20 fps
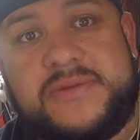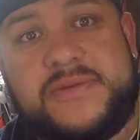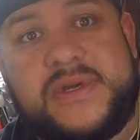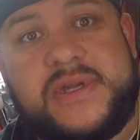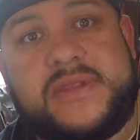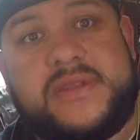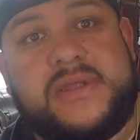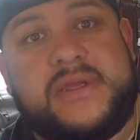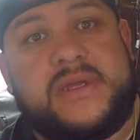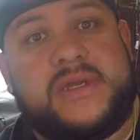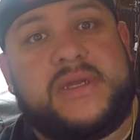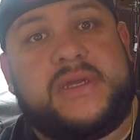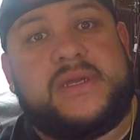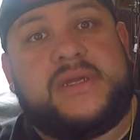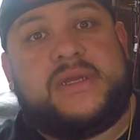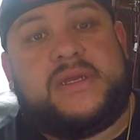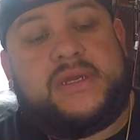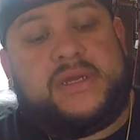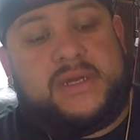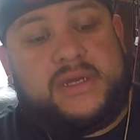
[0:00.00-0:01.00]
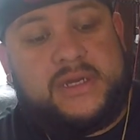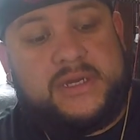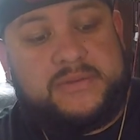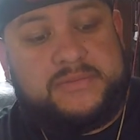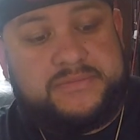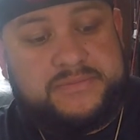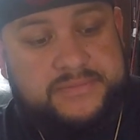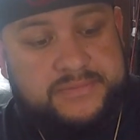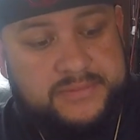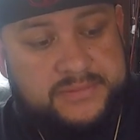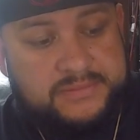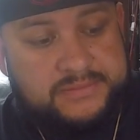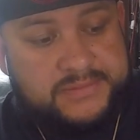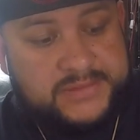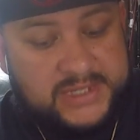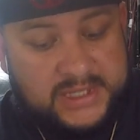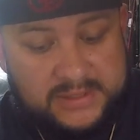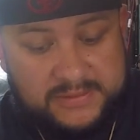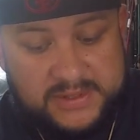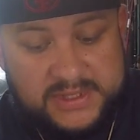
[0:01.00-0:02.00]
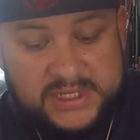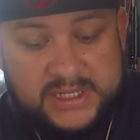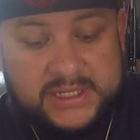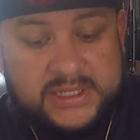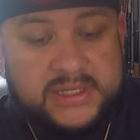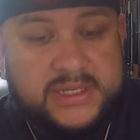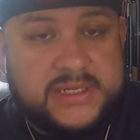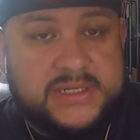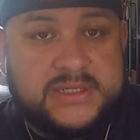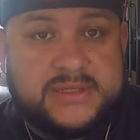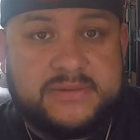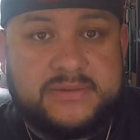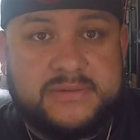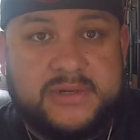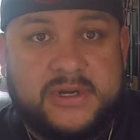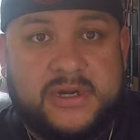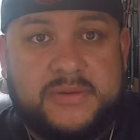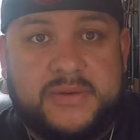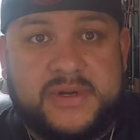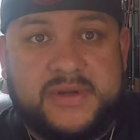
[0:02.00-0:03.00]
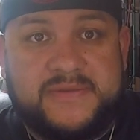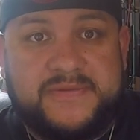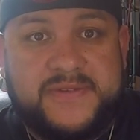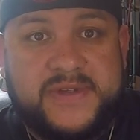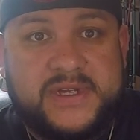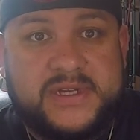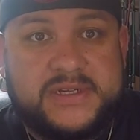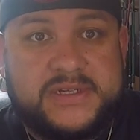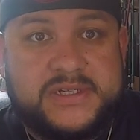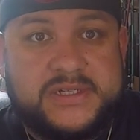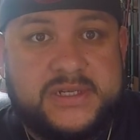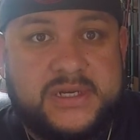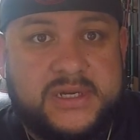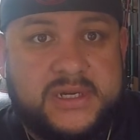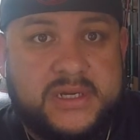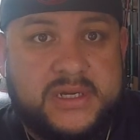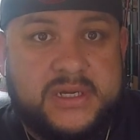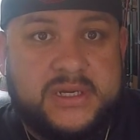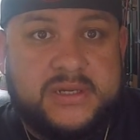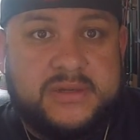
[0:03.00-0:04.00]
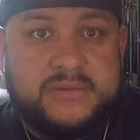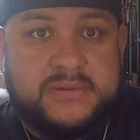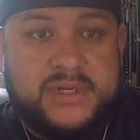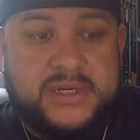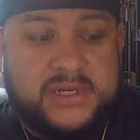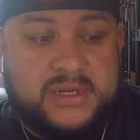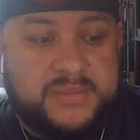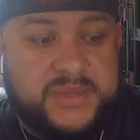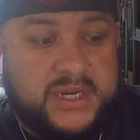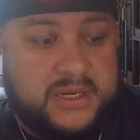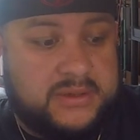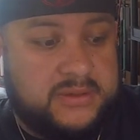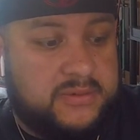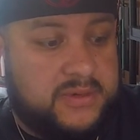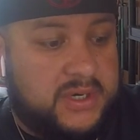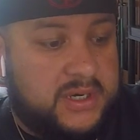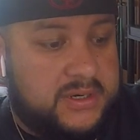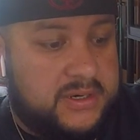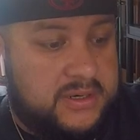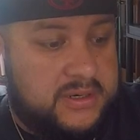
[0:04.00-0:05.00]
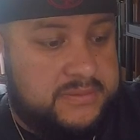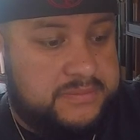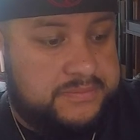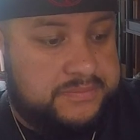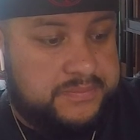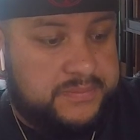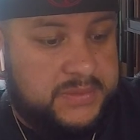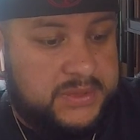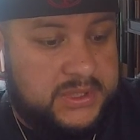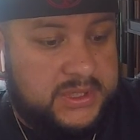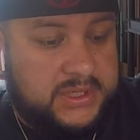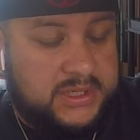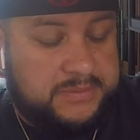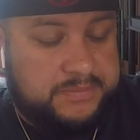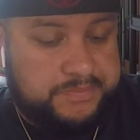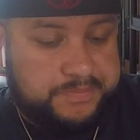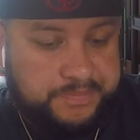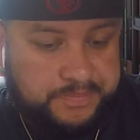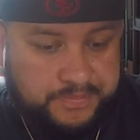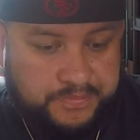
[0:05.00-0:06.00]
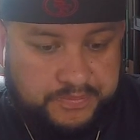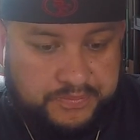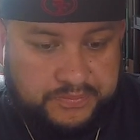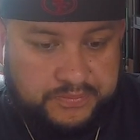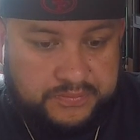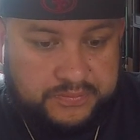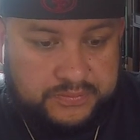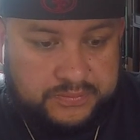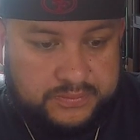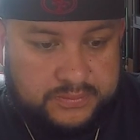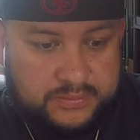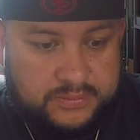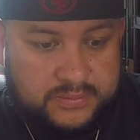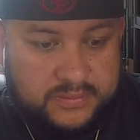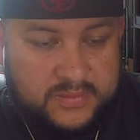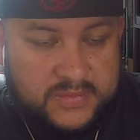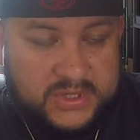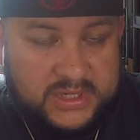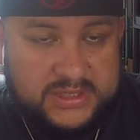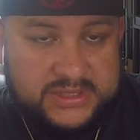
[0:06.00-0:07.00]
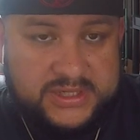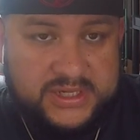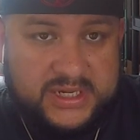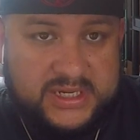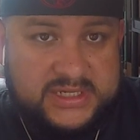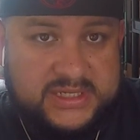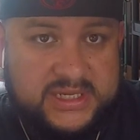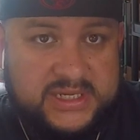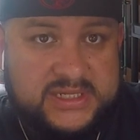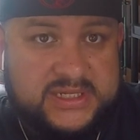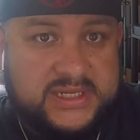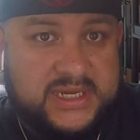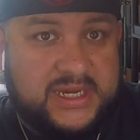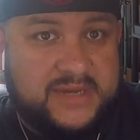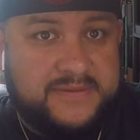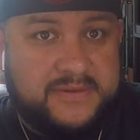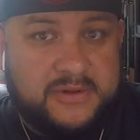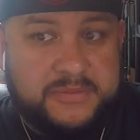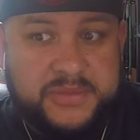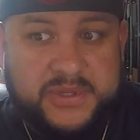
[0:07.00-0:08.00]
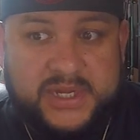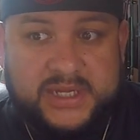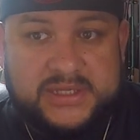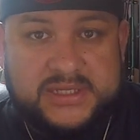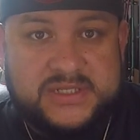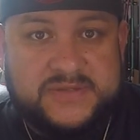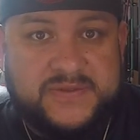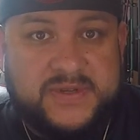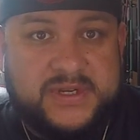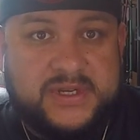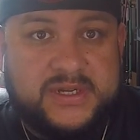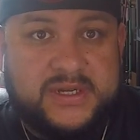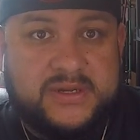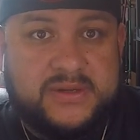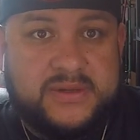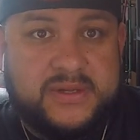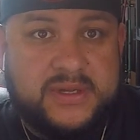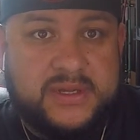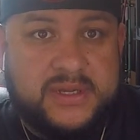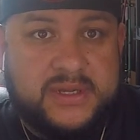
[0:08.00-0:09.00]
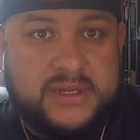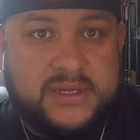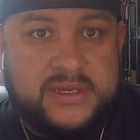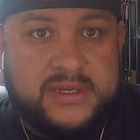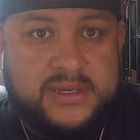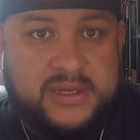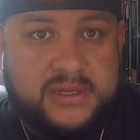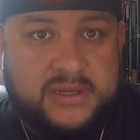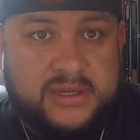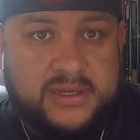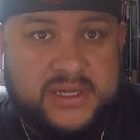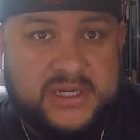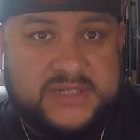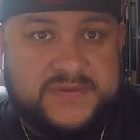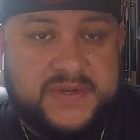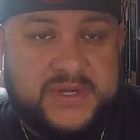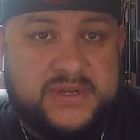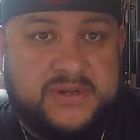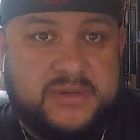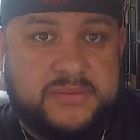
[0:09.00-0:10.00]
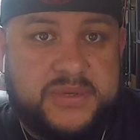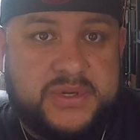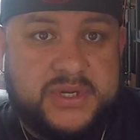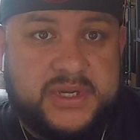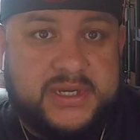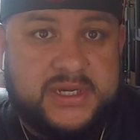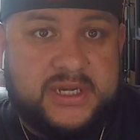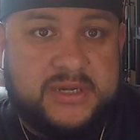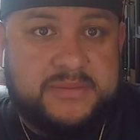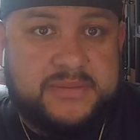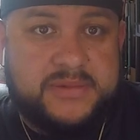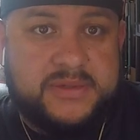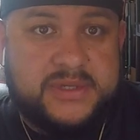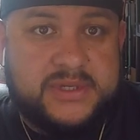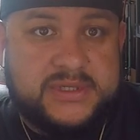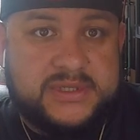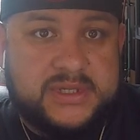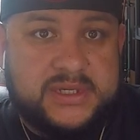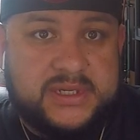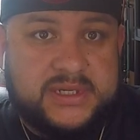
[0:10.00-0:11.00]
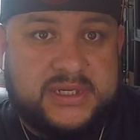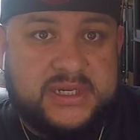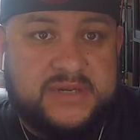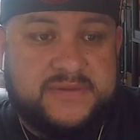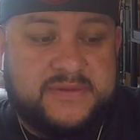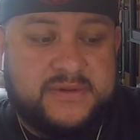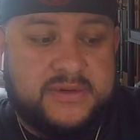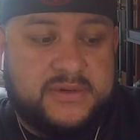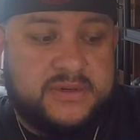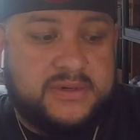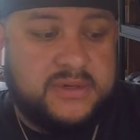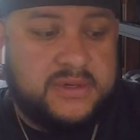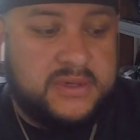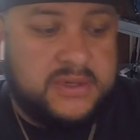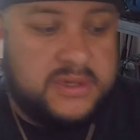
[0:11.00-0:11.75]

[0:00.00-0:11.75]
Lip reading: with. Kind of ridiculous. We all want to fish. We need to get back in the water. You guys stay safe. Hope you like this video. The next video I'm putting up is going to cover